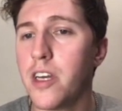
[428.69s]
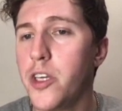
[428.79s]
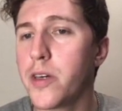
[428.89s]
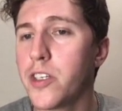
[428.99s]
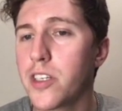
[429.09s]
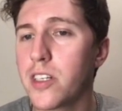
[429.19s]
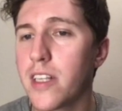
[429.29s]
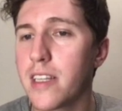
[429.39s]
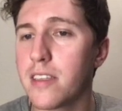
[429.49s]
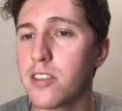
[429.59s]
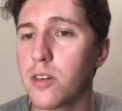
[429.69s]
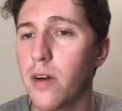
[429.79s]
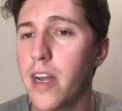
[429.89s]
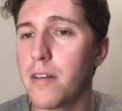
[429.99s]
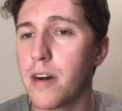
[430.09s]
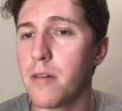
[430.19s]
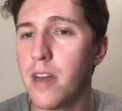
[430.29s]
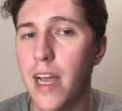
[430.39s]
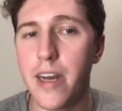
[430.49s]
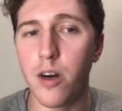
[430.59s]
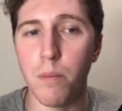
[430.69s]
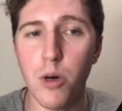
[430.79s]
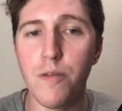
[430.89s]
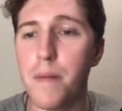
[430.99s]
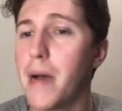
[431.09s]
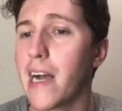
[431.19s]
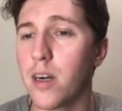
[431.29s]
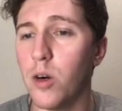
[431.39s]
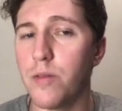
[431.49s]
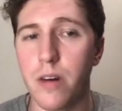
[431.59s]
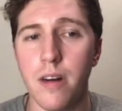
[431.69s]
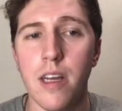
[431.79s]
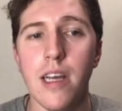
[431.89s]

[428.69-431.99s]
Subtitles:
you can just click this little arrow and it'll move it back over.